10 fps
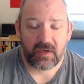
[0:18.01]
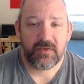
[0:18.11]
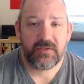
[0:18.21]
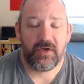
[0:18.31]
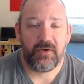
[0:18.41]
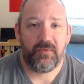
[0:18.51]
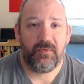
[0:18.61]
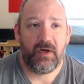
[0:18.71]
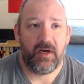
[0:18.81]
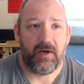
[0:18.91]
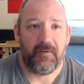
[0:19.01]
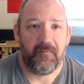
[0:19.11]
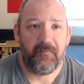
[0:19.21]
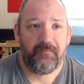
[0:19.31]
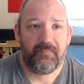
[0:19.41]
So
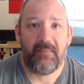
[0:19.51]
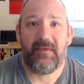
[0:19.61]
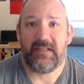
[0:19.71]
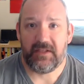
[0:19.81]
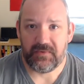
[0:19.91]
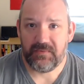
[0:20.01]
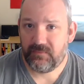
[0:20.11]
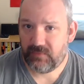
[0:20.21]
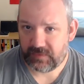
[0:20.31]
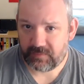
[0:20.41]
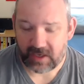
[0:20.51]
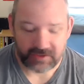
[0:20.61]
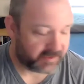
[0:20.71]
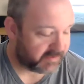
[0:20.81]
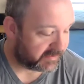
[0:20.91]
let me tell you what the
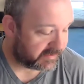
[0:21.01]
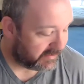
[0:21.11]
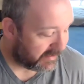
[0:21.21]
project is.